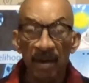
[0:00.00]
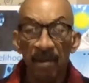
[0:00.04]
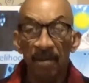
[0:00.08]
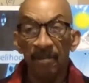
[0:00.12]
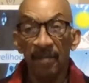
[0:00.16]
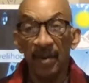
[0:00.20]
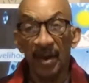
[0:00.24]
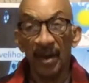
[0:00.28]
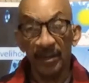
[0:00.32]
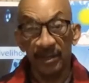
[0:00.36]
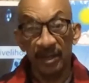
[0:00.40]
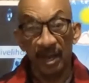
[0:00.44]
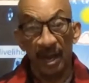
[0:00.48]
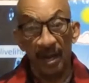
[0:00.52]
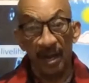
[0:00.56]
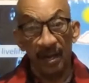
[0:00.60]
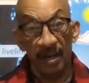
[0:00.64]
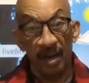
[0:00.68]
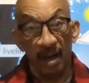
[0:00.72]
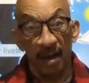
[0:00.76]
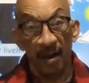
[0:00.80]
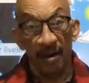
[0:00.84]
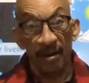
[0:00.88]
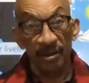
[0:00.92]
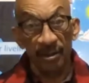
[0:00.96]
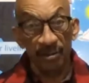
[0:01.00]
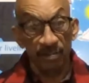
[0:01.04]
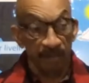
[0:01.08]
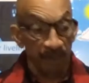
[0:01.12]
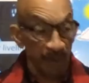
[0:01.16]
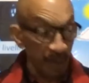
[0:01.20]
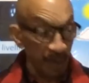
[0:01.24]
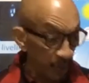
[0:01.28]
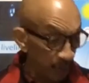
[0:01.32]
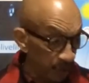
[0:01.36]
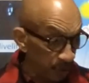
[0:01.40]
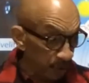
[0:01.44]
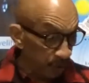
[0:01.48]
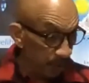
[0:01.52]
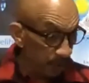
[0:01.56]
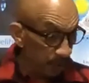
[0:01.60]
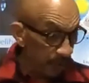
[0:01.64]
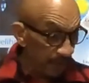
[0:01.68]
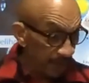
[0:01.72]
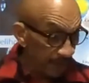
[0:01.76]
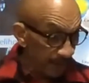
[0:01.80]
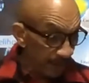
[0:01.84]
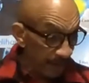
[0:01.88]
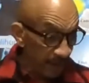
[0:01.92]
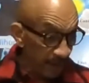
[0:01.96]
But the colors blue,
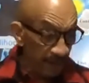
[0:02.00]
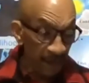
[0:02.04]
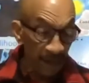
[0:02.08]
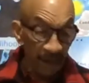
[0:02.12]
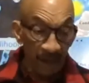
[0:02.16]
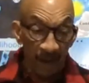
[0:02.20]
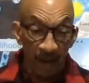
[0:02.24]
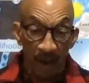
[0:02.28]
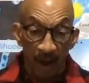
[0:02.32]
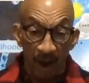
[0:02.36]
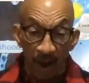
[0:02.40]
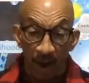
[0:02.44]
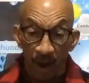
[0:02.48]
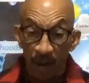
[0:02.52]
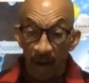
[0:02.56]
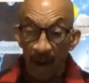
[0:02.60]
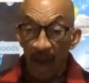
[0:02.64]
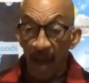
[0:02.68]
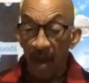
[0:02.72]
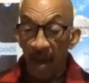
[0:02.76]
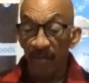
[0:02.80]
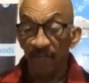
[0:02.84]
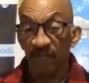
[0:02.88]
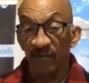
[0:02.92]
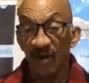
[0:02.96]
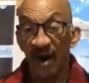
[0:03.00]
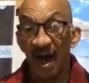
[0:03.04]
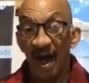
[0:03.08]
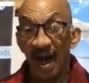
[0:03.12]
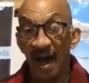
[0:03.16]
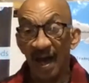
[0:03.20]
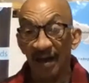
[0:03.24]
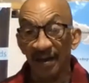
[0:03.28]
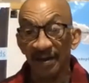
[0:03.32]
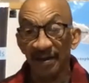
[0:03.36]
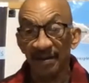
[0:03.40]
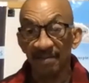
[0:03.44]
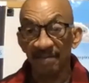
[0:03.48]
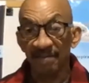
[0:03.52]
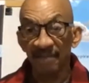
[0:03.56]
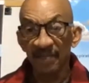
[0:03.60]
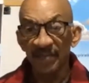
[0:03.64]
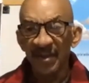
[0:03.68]
indigo, and violet,